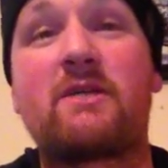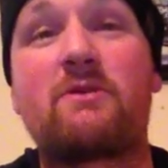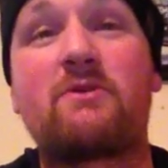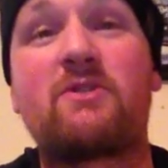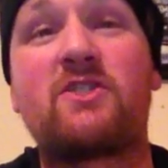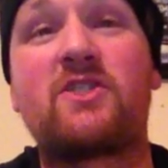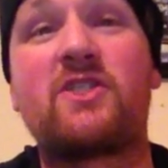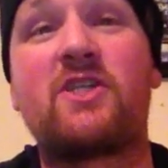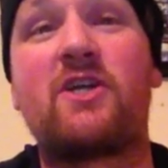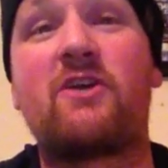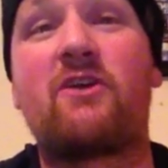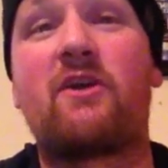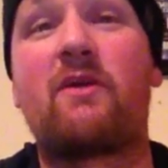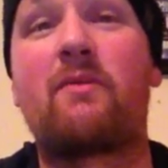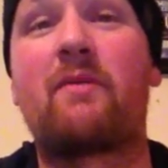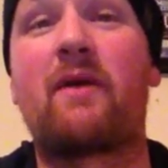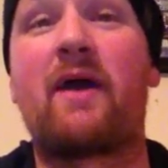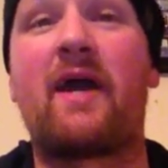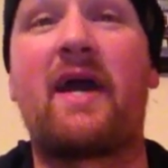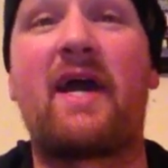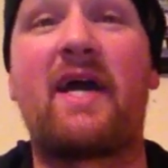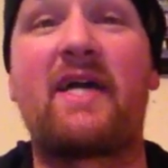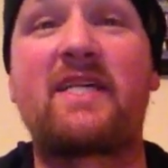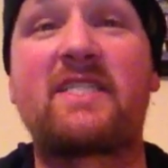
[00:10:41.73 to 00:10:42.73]
I was cheering
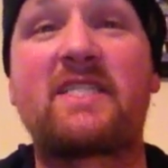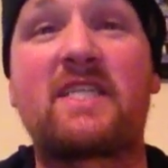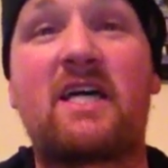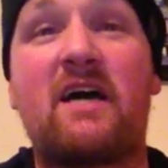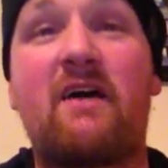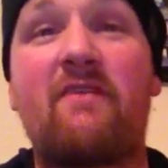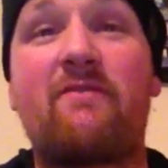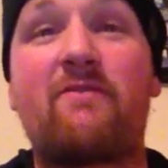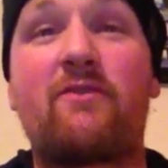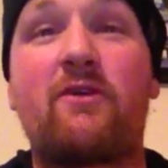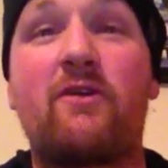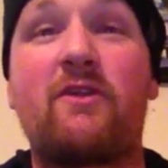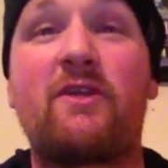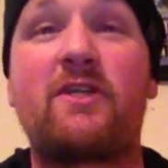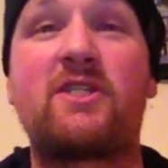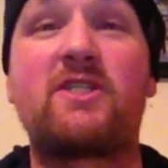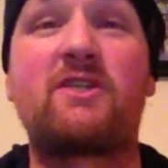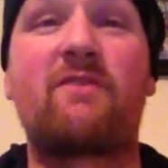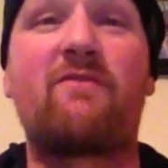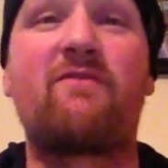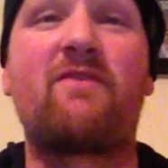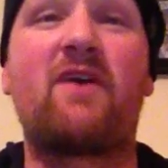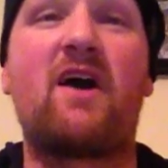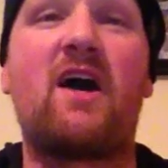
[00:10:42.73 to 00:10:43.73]
my ass off for
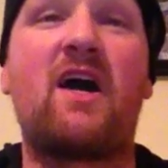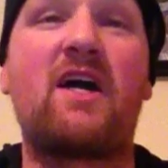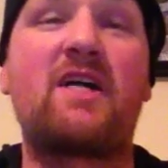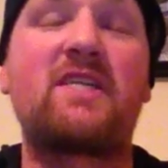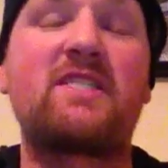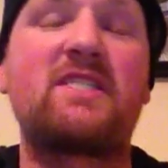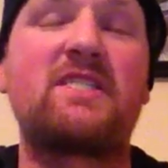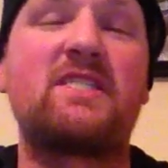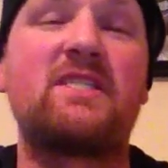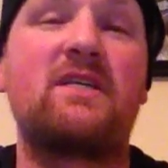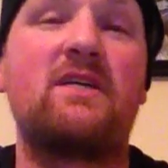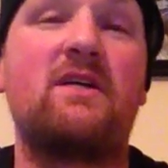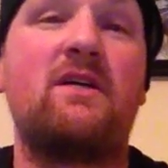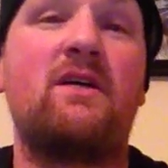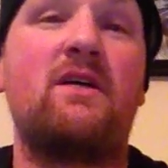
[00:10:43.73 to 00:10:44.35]
Alicia Fox.